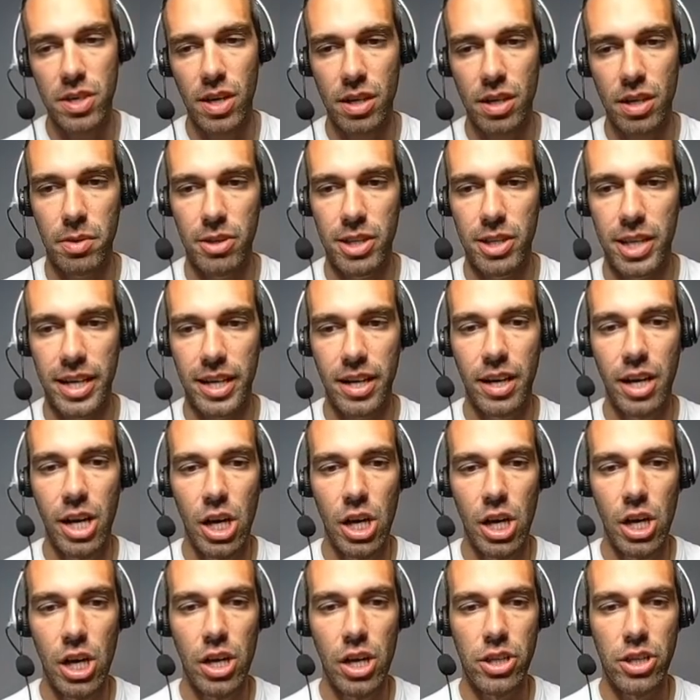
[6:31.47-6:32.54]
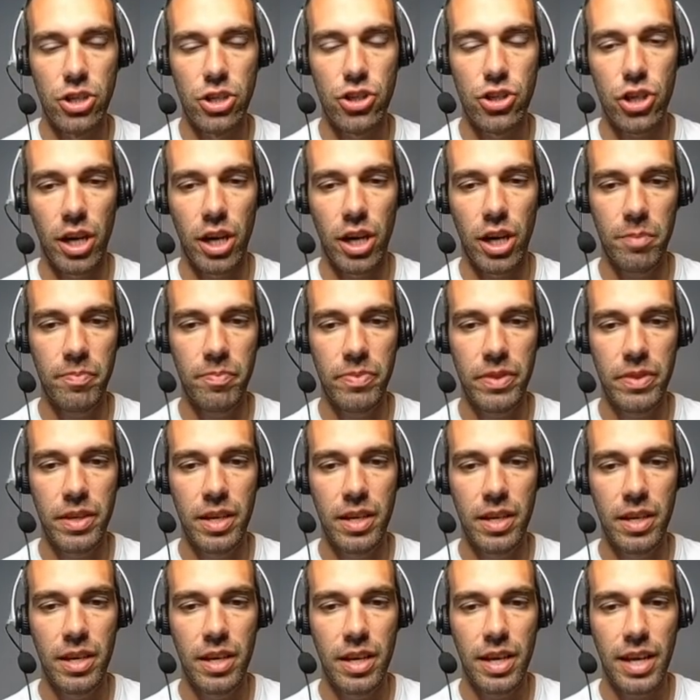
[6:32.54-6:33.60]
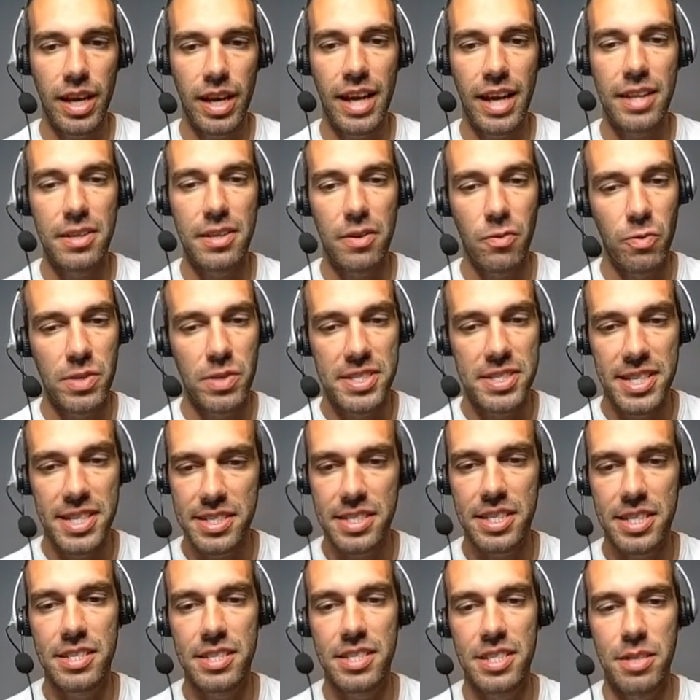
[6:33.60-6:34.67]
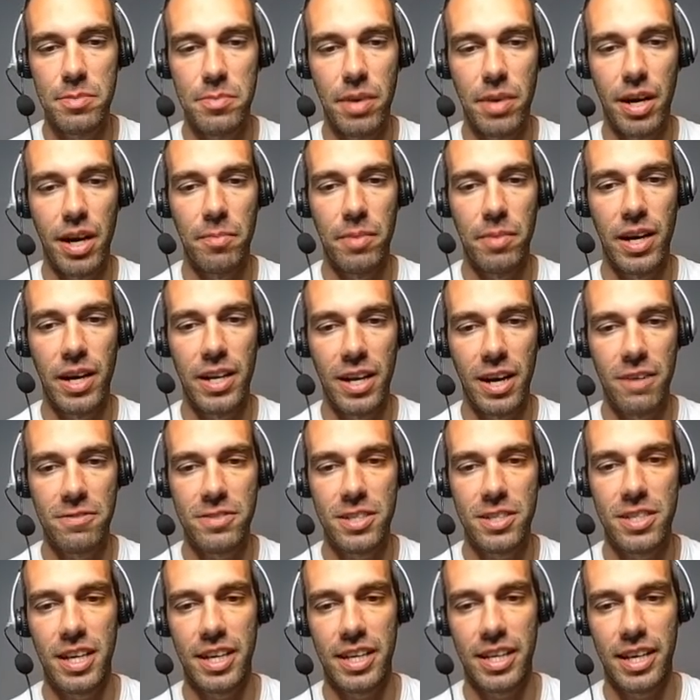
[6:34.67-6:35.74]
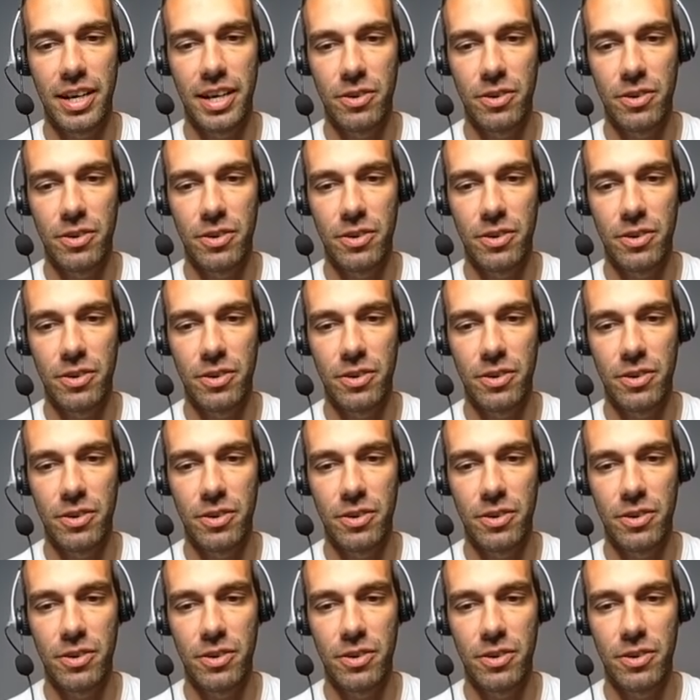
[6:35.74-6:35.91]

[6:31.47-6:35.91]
And that's what I'm talking about. Like the charm and the resisted C-bomb enough to